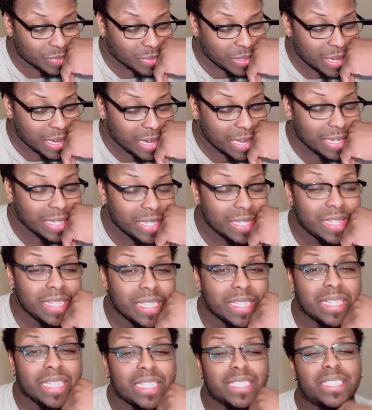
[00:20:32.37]
Y'all, I
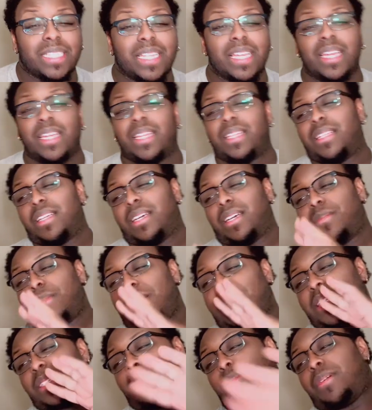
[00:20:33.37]
think that's it.
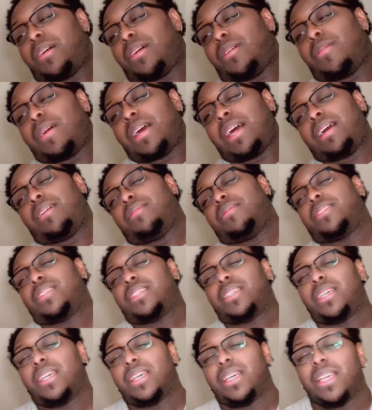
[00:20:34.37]
Basketball
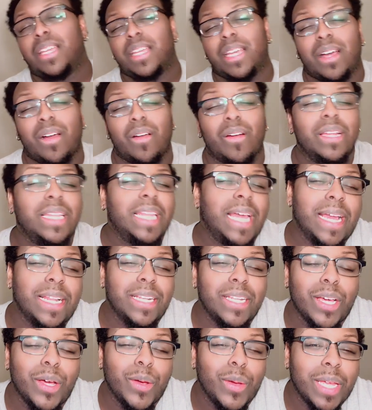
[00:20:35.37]
Wives.
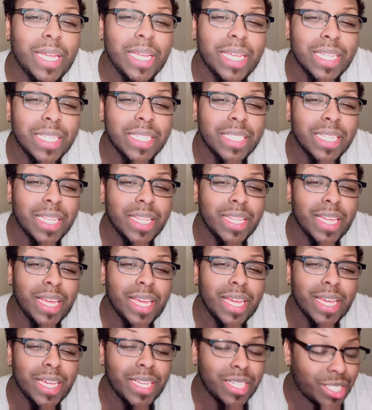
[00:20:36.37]
Orlando is the
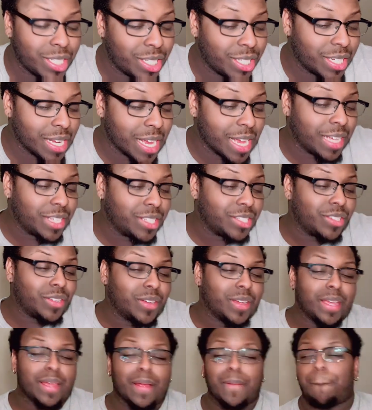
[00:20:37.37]
ish. I
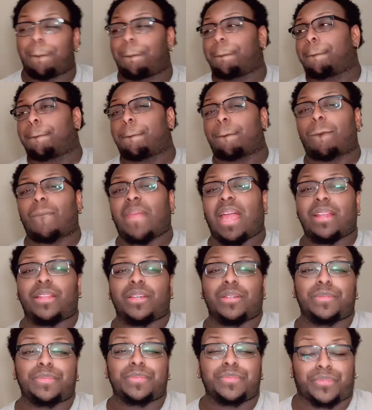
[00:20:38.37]
enjoy it. I
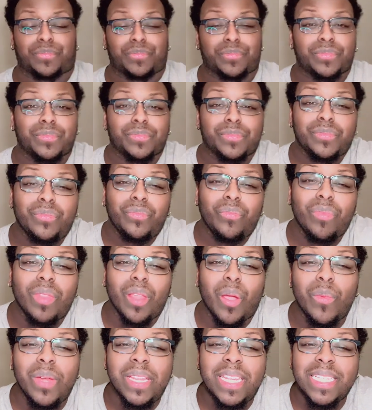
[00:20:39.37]
do.
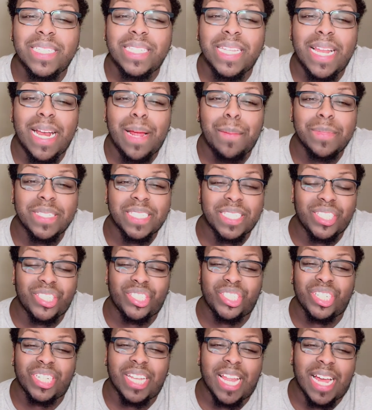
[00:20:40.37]
With that said, I'm Mr.
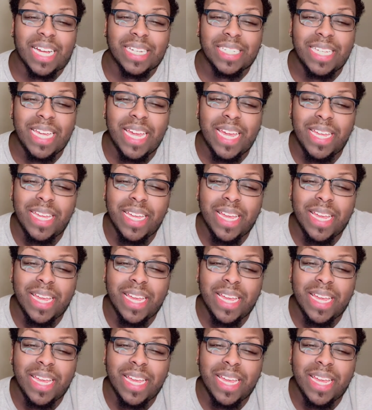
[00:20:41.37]
Chalaki.